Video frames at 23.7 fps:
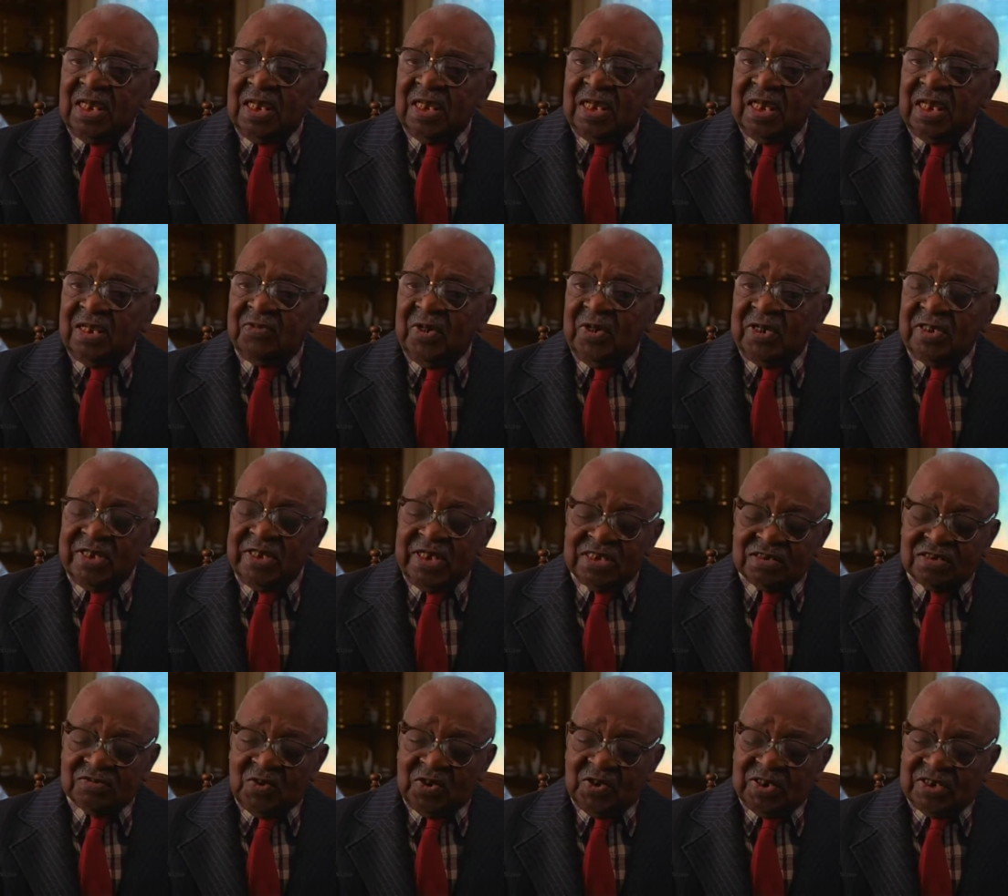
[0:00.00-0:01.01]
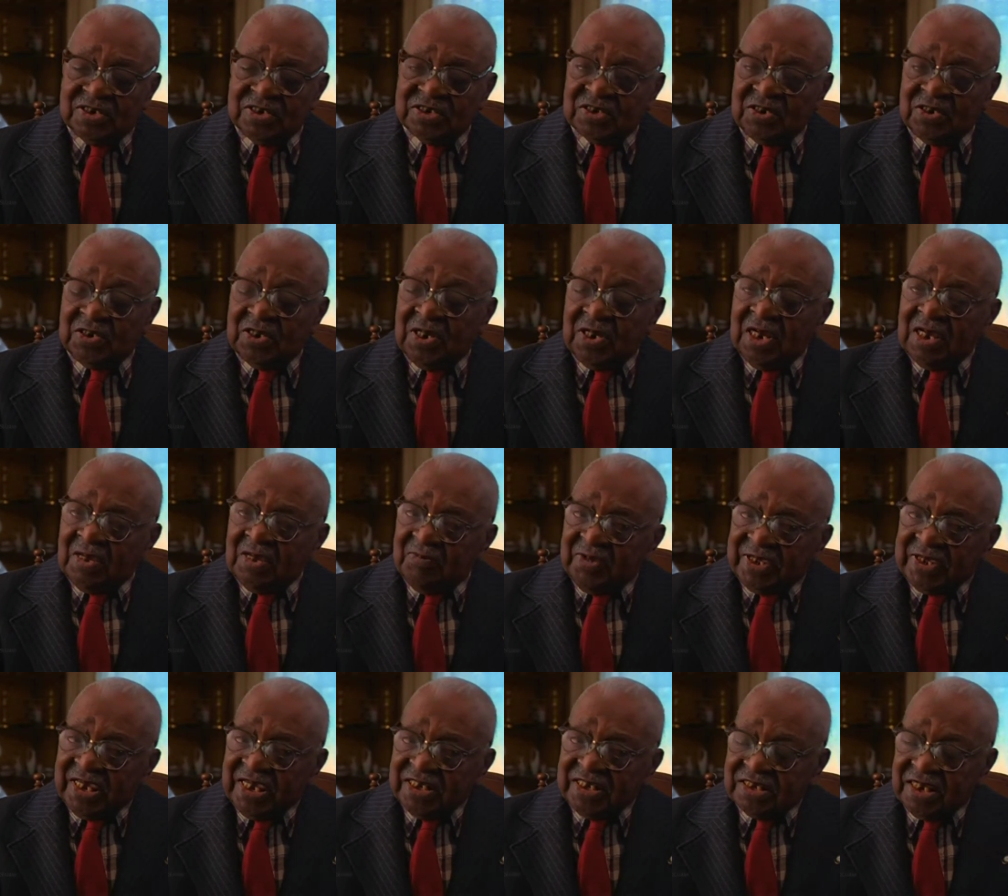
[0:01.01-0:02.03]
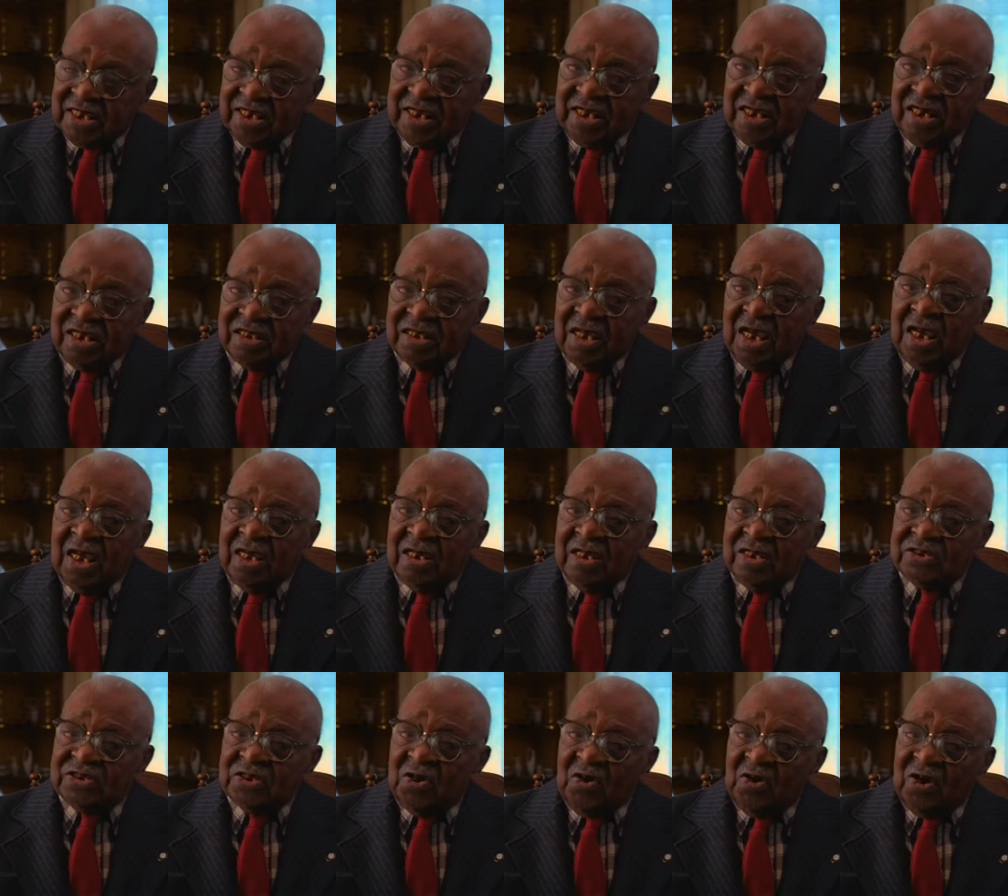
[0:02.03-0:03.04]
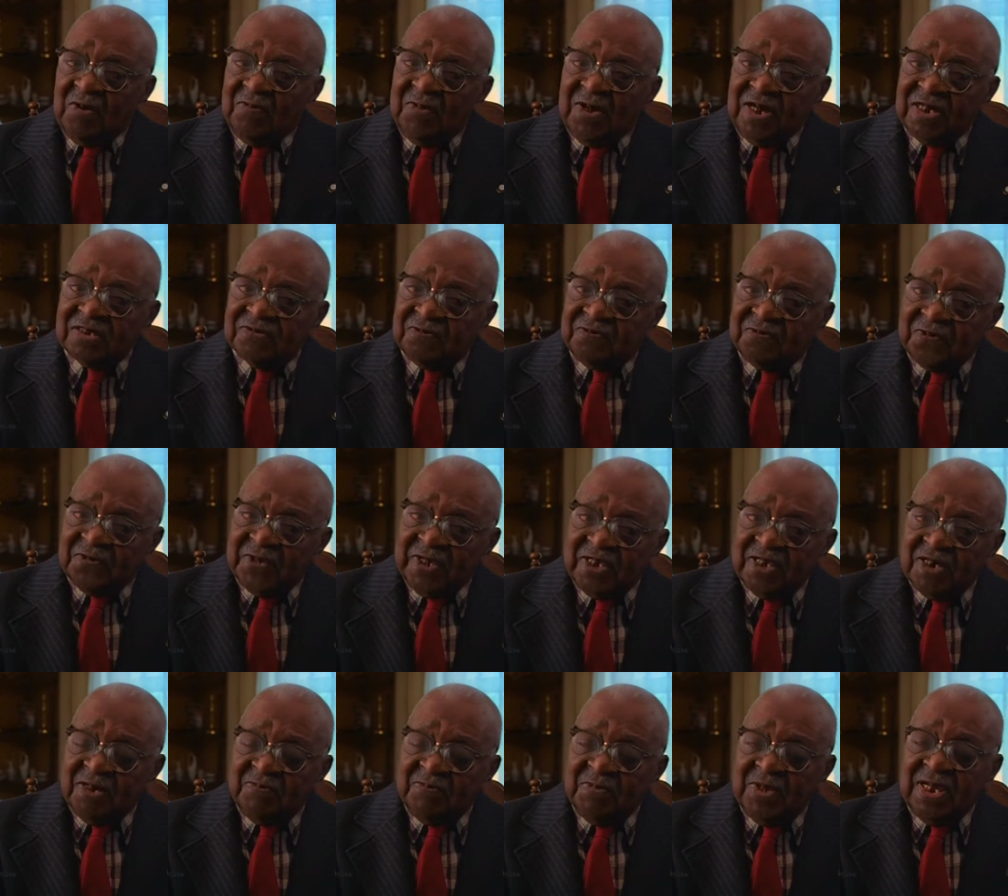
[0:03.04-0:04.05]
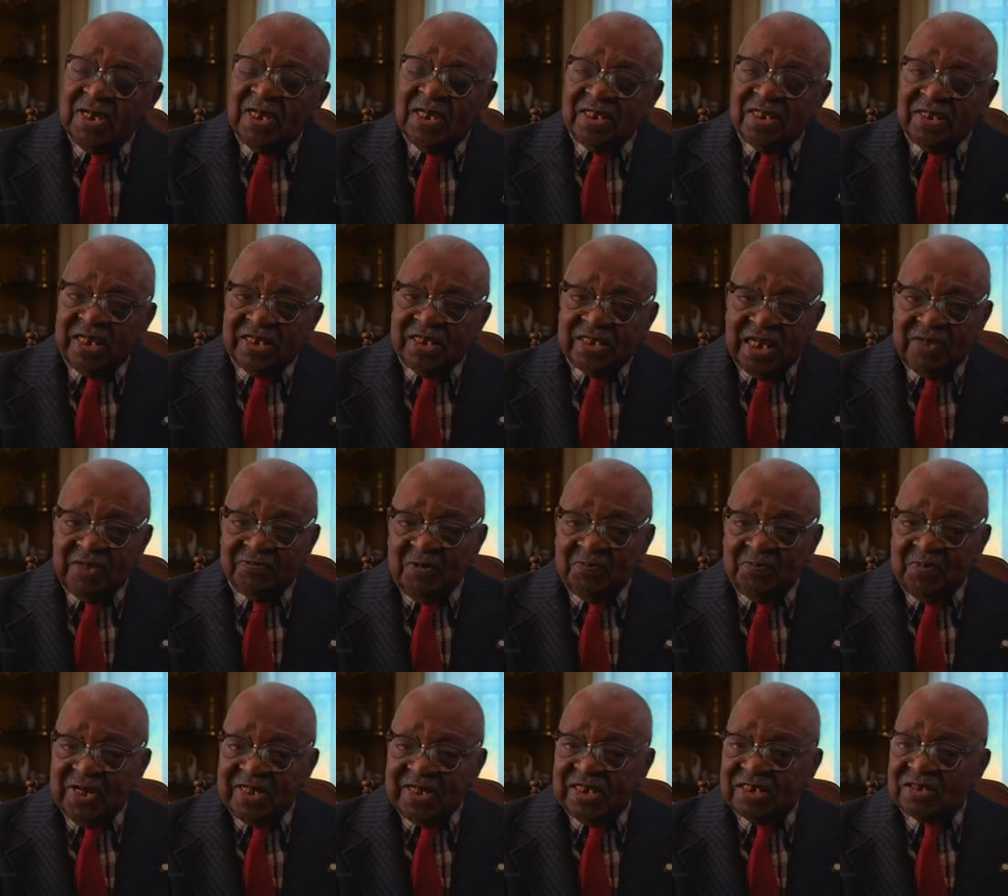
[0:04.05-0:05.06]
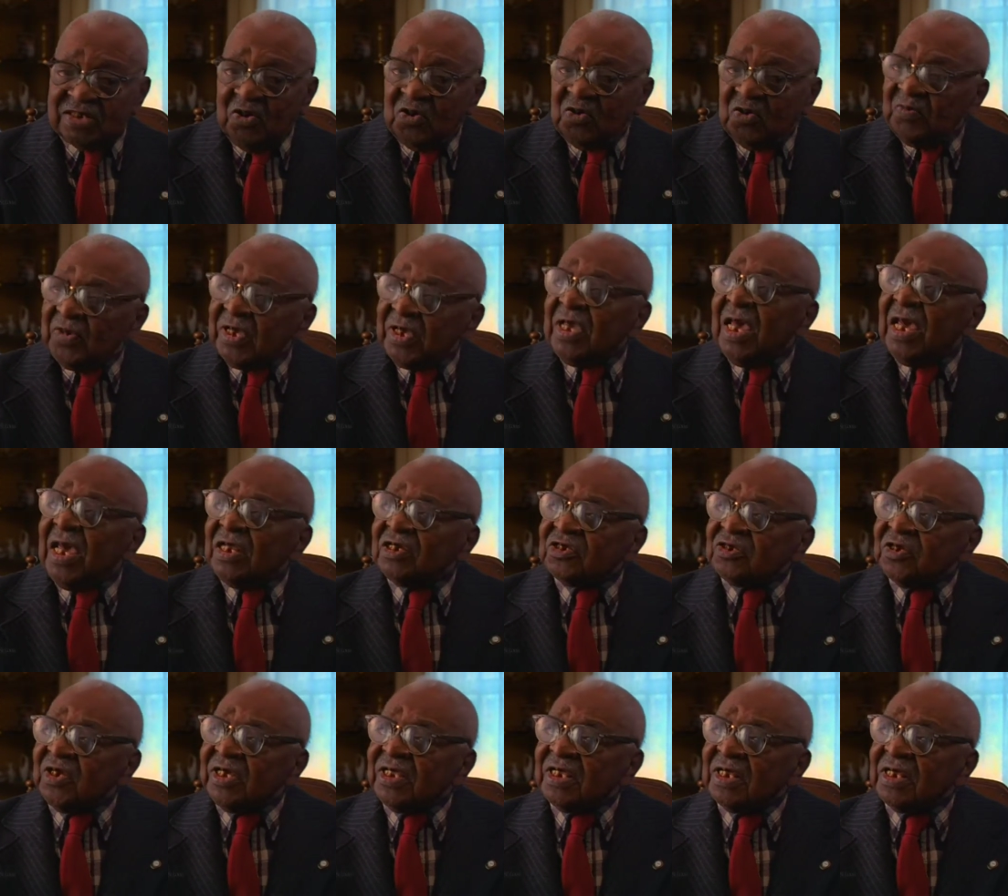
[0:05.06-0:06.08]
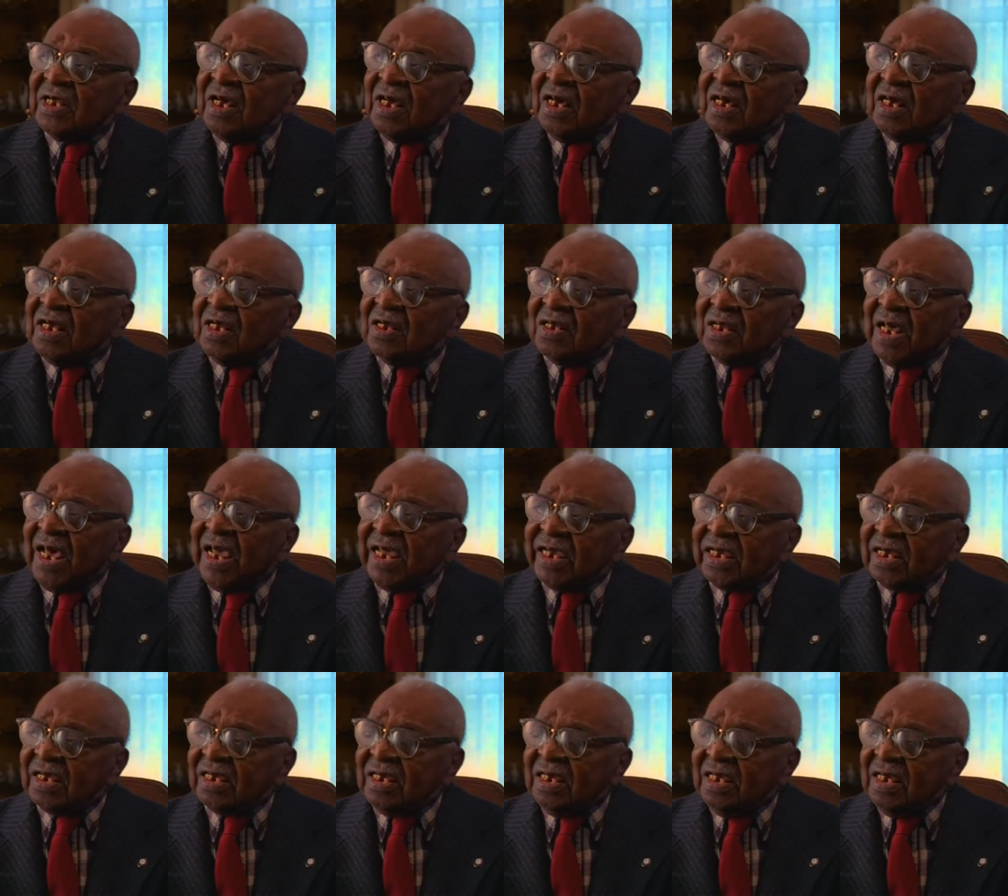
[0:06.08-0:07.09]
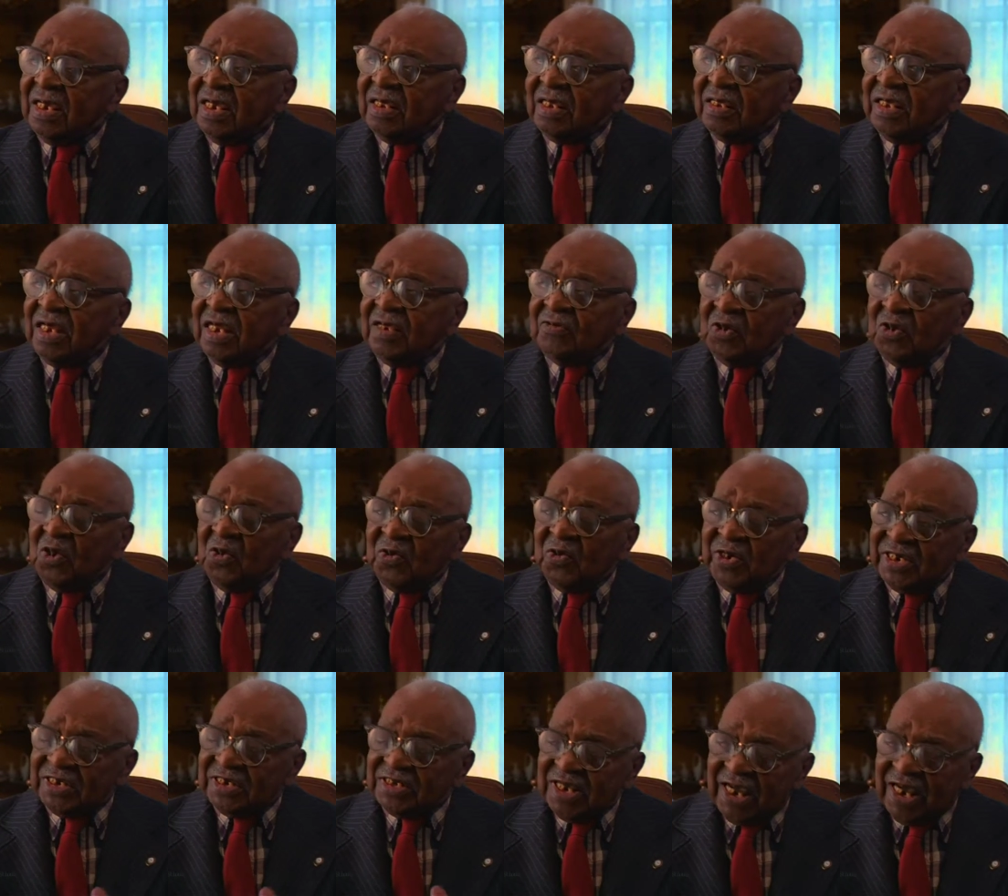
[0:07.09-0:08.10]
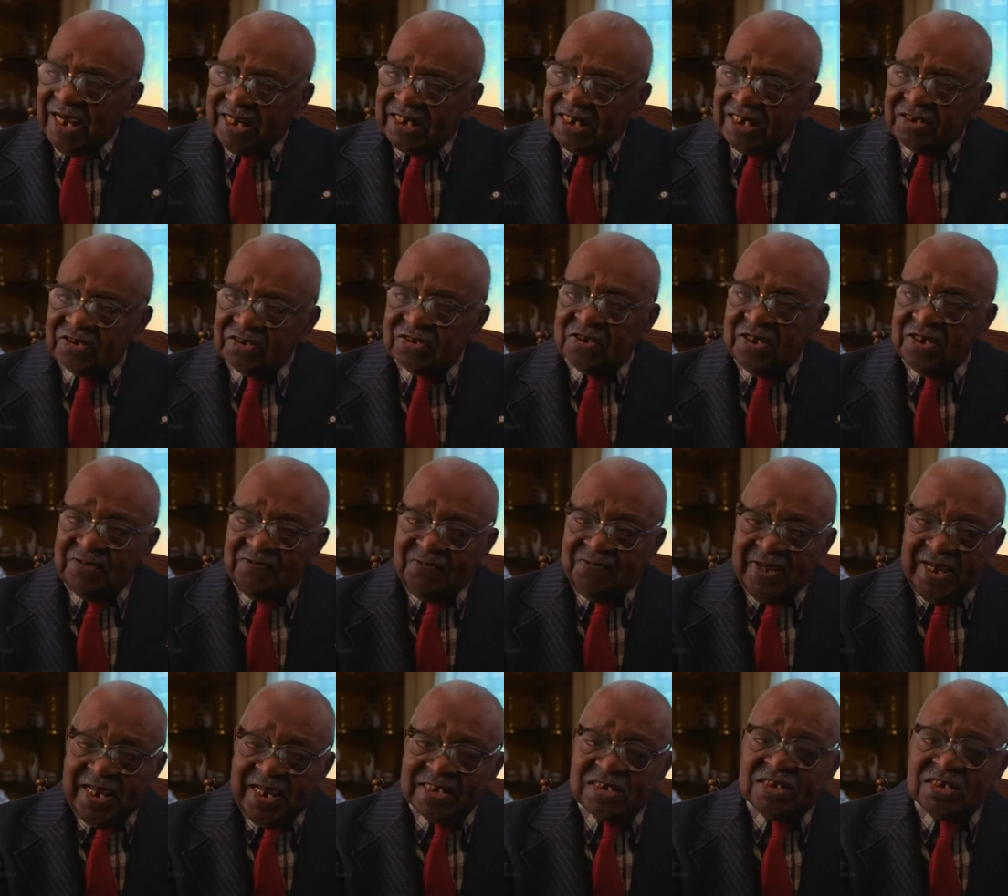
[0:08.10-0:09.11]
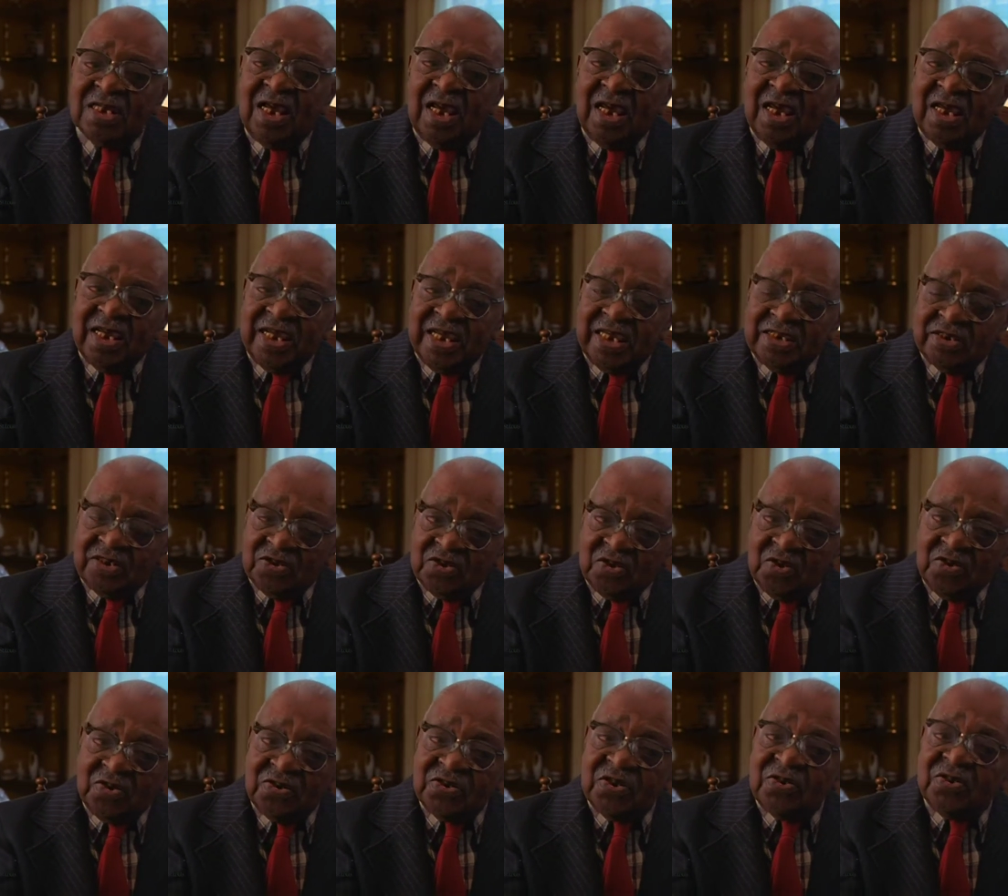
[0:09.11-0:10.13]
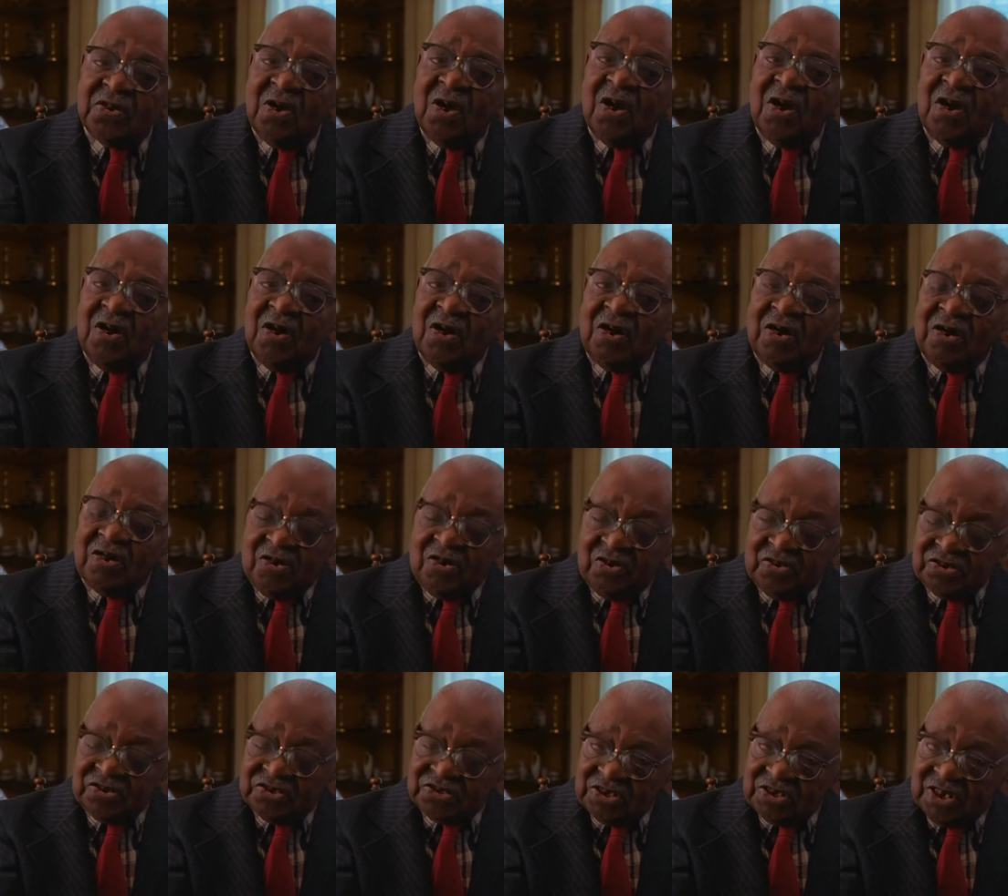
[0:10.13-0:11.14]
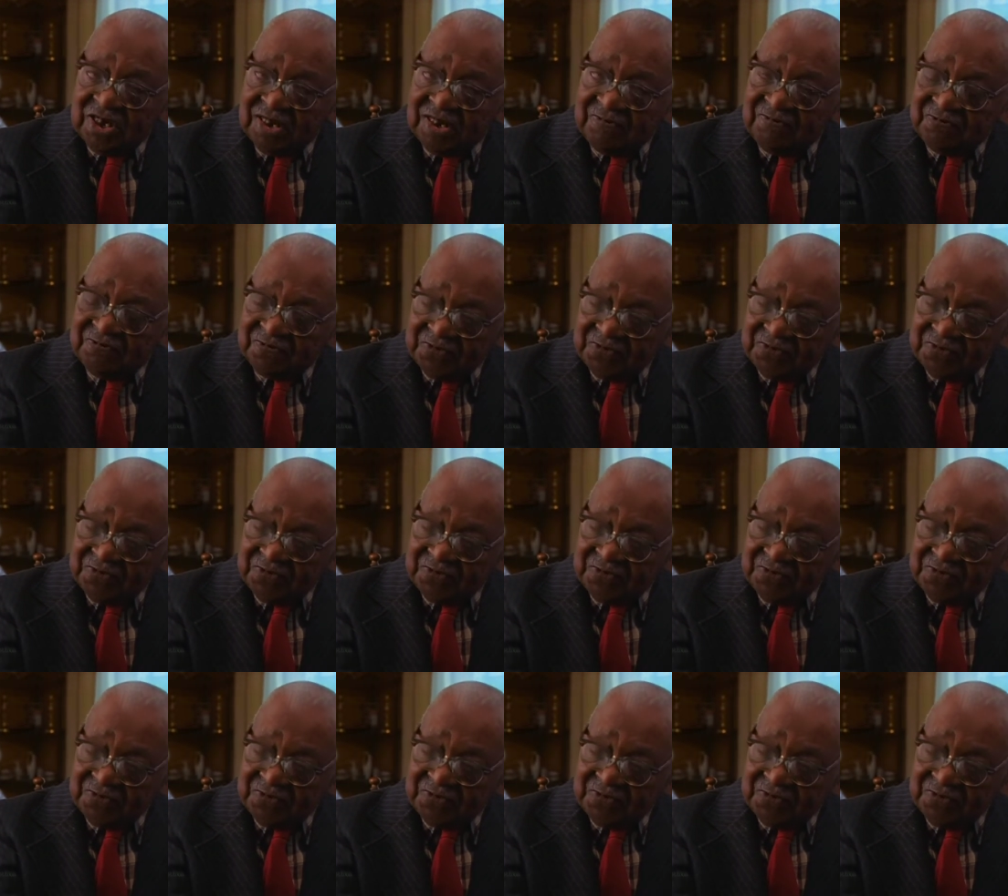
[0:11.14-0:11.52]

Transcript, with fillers: And when these workers began to hear uh, talk about freedom, that everybody's going to be treated alike, that if you were entitled to advance in the union or on a job